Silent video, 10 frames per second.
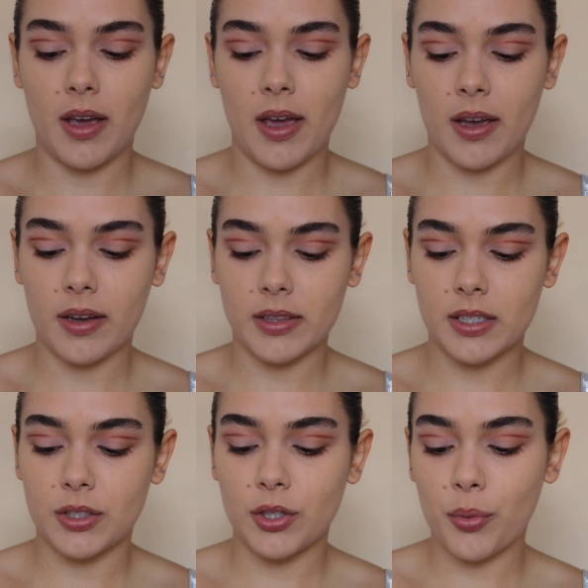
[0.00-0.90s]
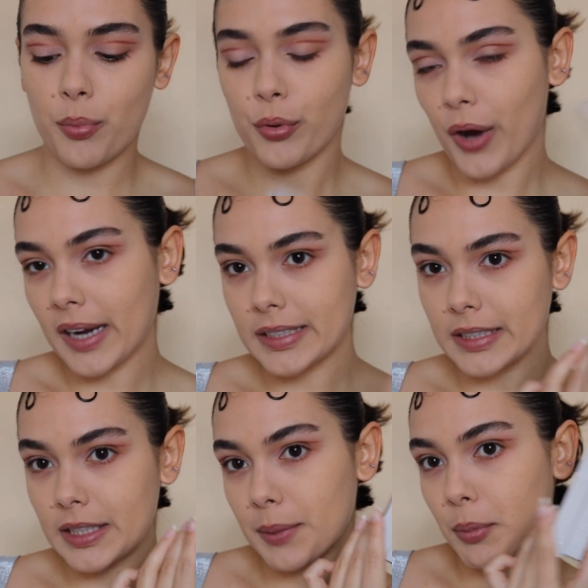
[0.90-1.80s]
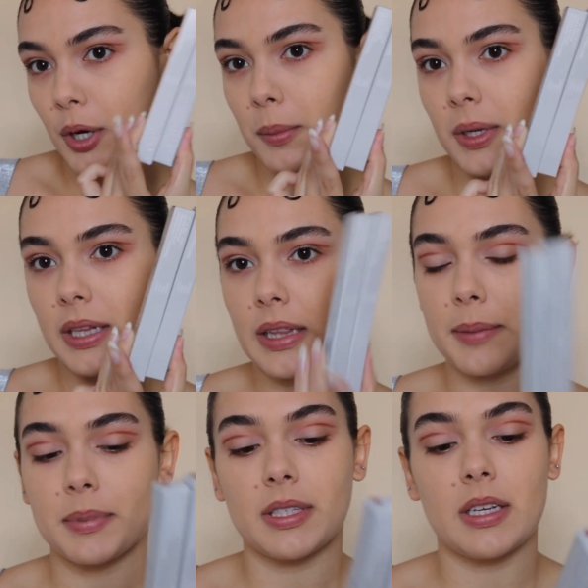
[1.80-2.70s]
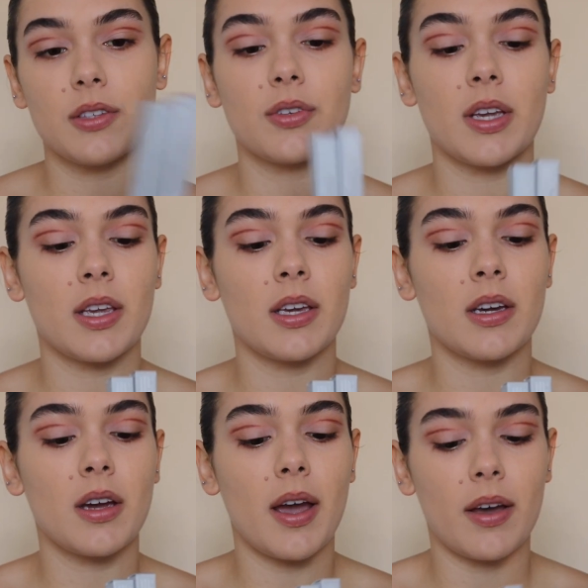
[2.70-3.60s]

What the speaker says: I got these two practically permanent lip stains right here.